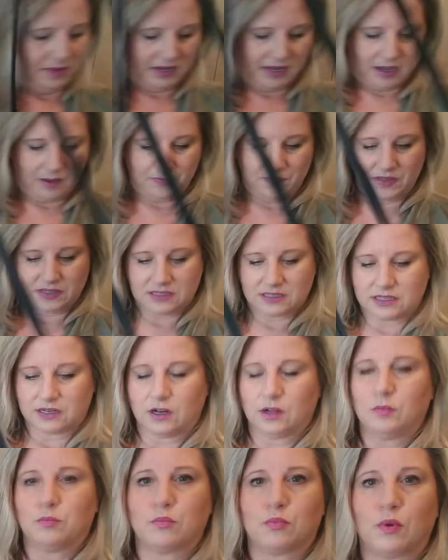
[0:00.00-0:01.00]
pick up this
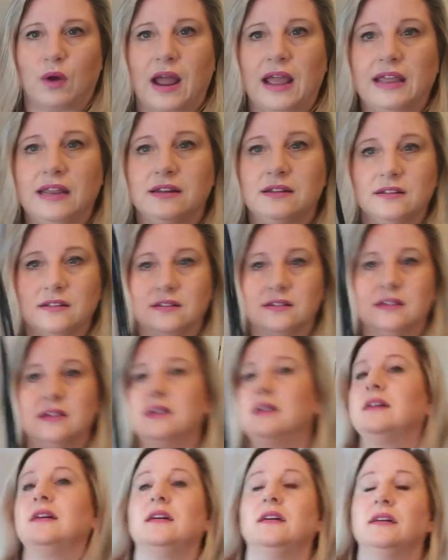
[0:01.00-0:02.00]
little Brighton
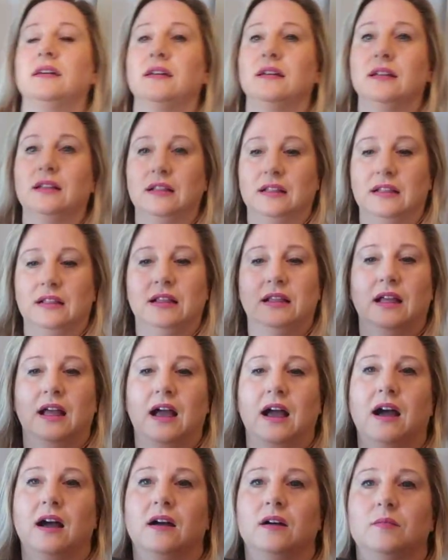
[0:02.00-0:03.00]

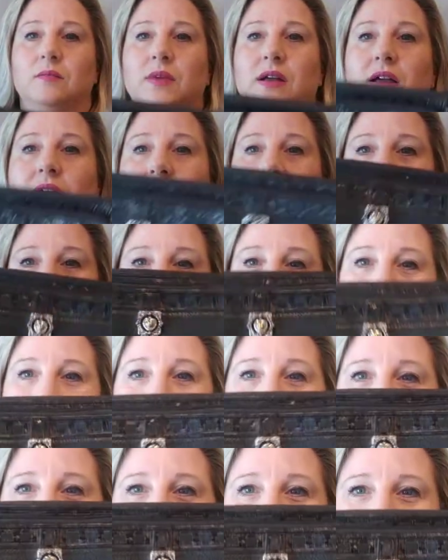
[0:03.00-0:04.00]
um,
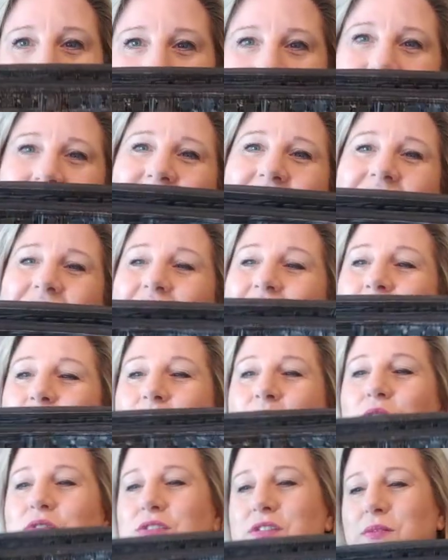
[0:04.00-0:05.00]
bag,
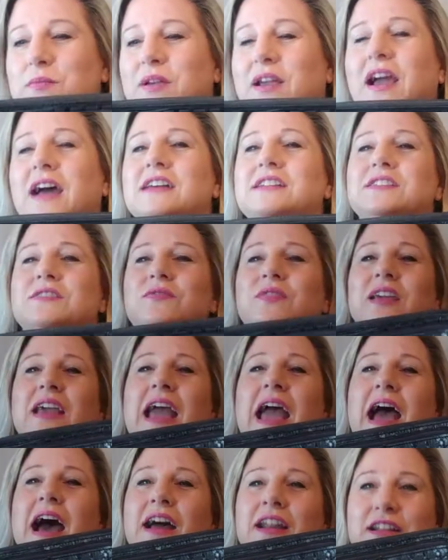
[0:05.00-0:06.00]
mostly because of the
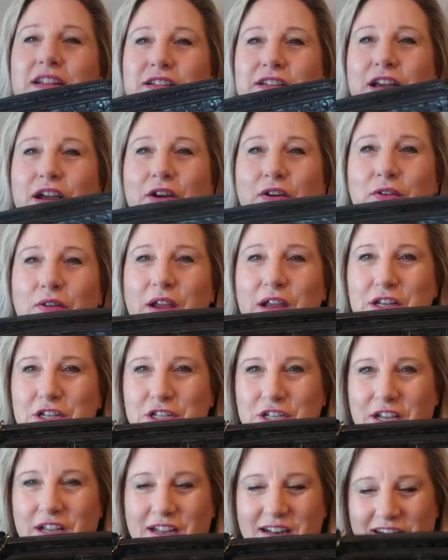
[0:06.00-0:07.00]
added
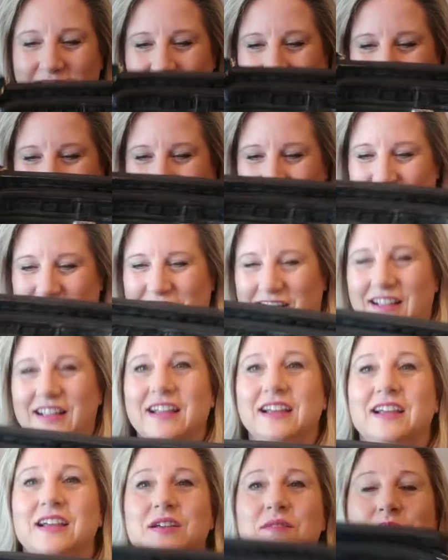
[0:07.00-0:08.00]
decoration,
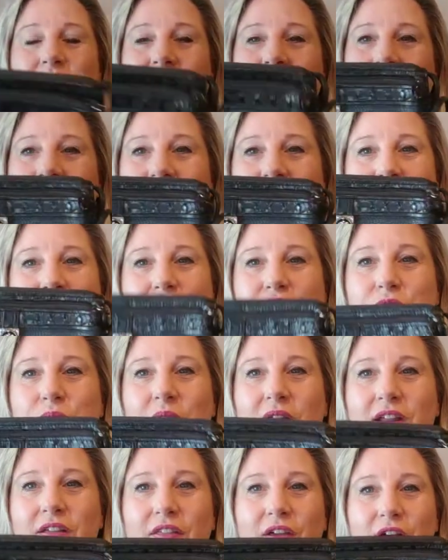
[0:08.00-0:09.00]
but it's just
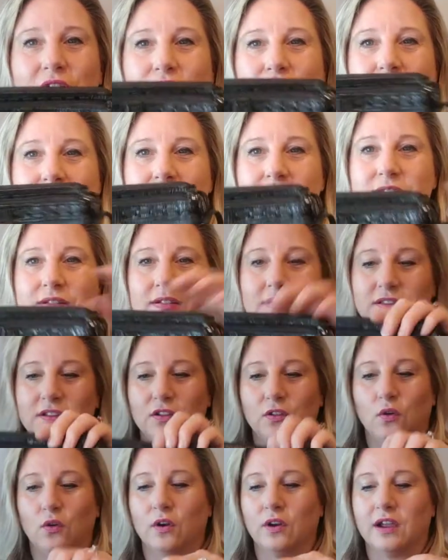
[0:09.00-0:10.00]
one of those
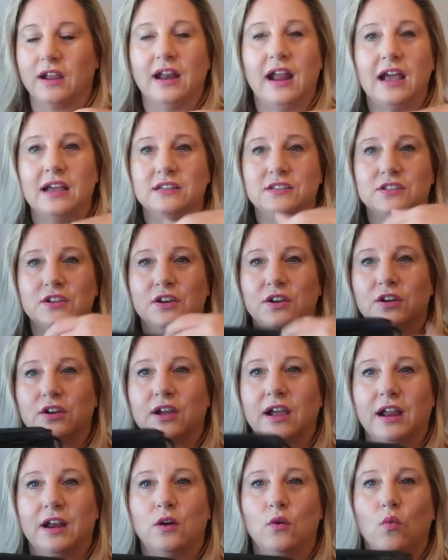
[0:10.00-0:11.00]
little organizer
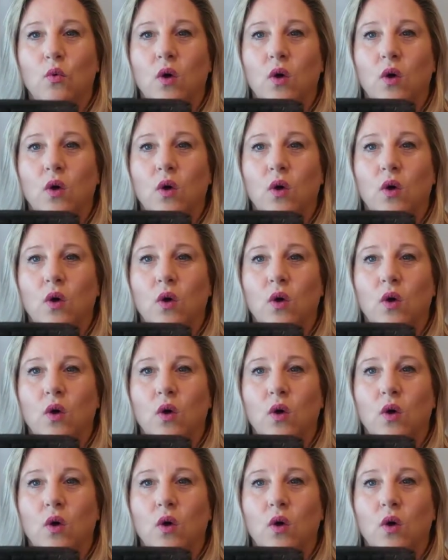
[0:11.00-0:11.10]
kind of